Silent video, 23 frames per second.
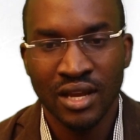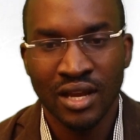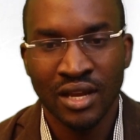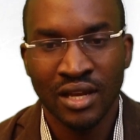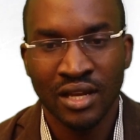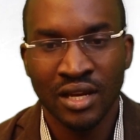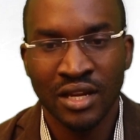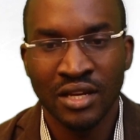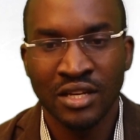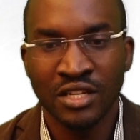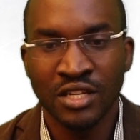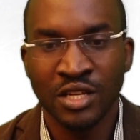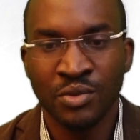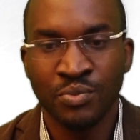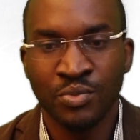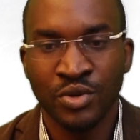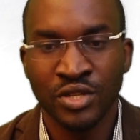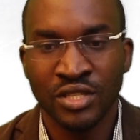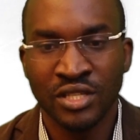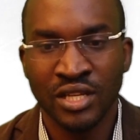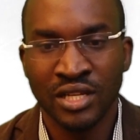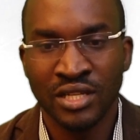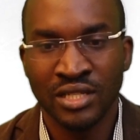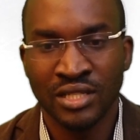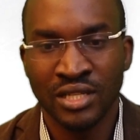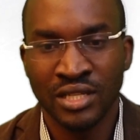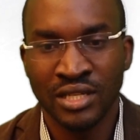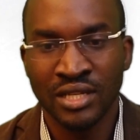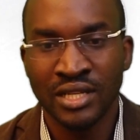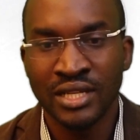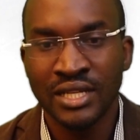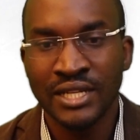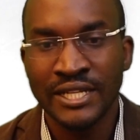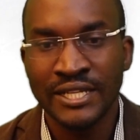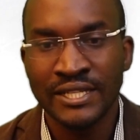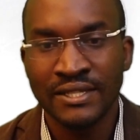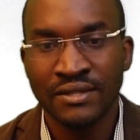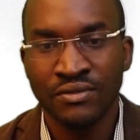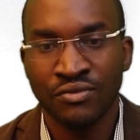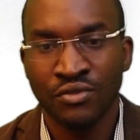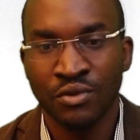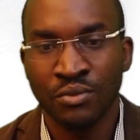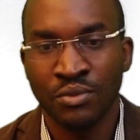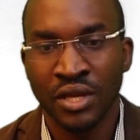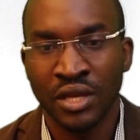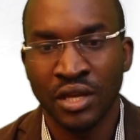credit represents a decrease
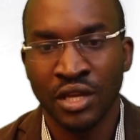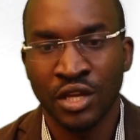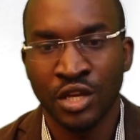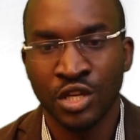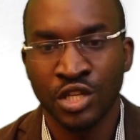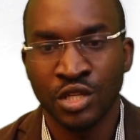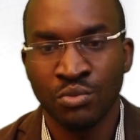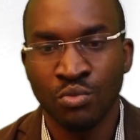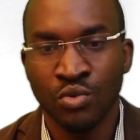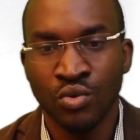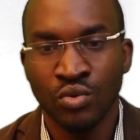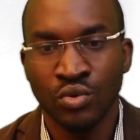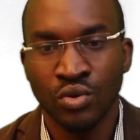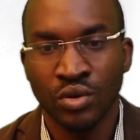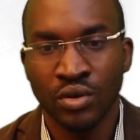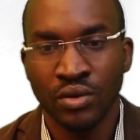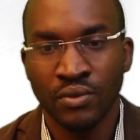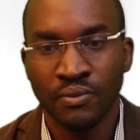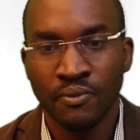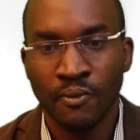from the cash book.